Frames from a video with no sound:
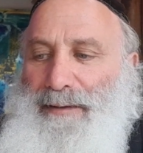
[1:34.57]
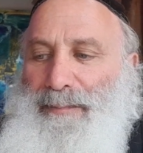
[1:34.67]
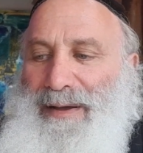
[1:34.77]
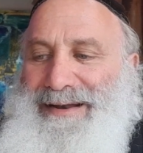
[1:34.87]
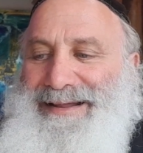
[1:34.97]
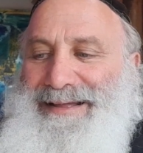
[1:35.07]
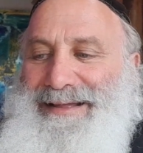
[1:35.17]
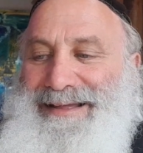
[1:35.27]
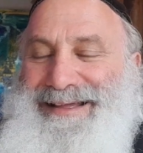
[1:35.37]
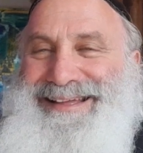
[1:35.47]
But
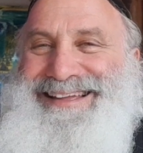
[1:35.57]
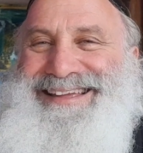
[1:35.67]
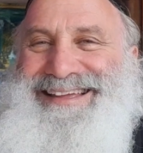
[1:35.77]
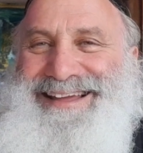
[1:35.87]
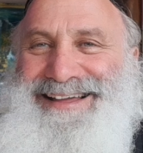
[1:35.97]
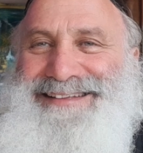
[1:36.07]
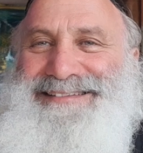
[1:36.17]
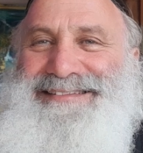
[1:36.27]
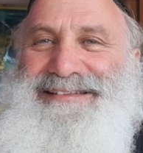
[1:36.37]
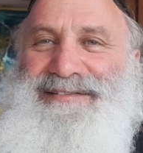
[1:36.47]
he
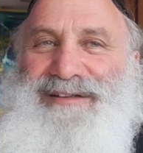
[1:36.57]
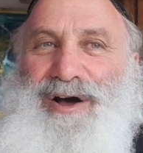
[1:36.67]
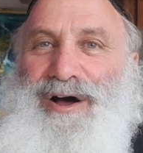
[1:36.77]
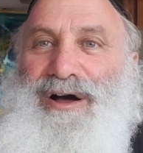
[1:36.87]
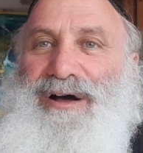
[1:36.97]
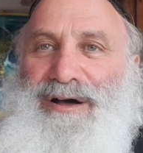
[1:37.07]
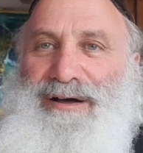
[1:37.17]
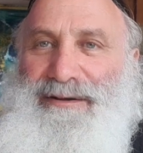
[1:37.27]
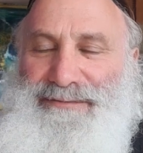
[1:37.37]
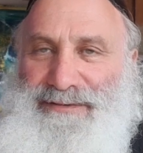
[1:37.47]
has this awe
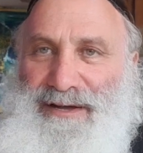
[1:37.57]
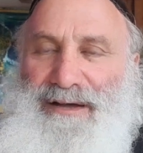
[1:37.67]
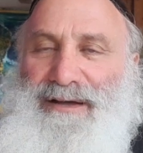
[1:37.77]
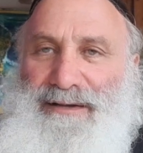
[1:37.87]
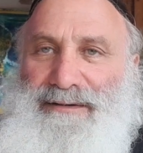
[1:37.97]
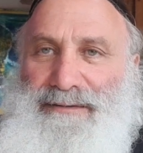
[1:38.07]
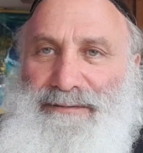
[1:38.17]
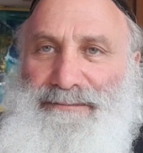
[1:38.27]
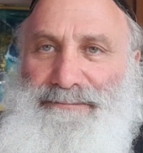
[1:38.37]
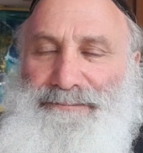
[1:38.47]
of God
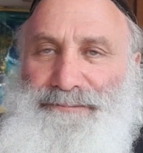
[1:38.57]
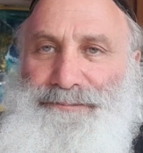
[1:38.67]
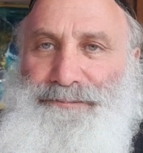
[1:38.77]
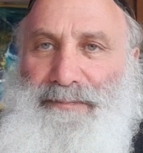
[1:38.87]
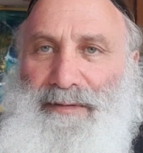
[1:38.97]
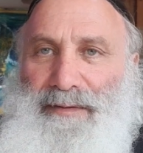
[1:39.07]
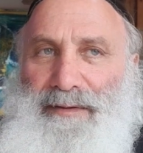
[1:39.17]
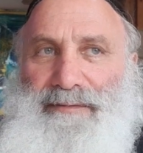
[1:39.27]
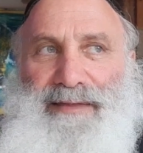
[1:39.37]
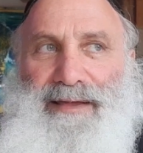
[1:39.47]

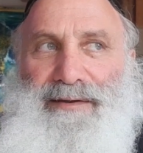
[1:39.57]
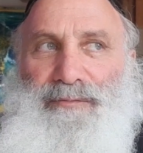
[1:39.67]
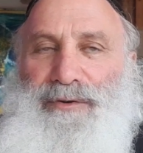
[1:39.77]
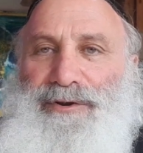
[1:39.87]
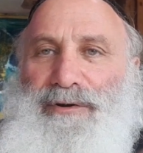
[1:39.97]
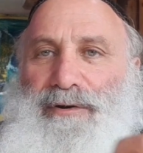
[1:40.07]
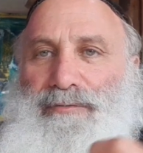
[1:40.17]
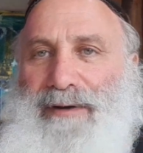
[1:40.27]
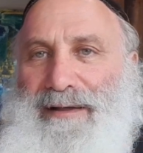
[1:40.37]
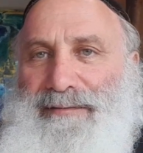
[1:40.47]
that when you're
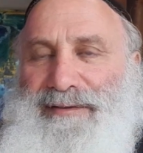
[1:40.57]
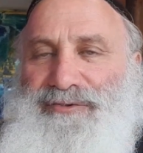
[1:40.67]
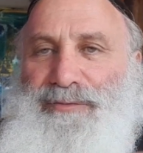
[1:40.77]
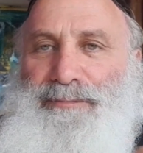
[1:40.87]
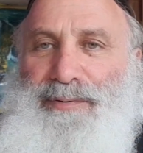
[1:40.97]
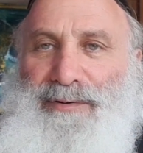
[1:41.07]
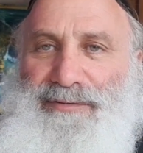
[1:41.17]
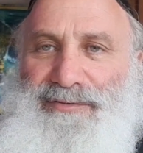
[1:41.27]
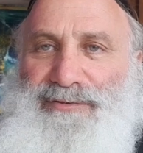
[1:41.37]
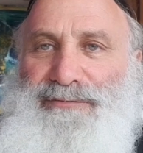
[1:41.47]
around such a
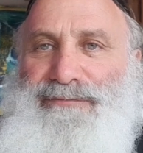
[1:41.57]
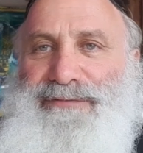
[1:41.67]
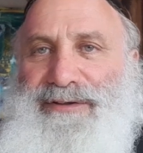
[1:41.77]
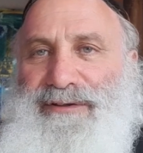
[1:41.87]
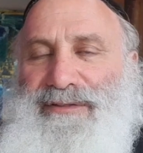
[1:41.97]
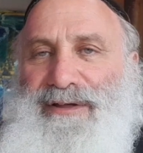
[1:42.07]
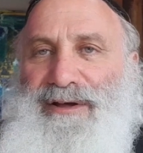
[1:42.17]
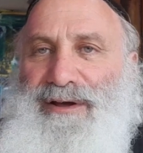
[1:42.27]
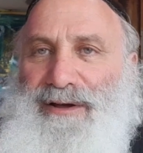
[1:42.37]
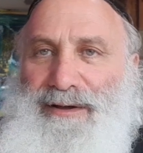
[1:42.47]
person, you feel the
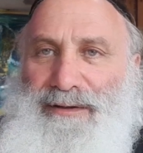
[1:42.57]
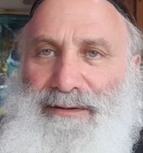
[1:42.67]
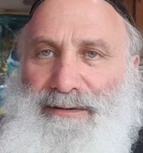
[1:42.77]
awe,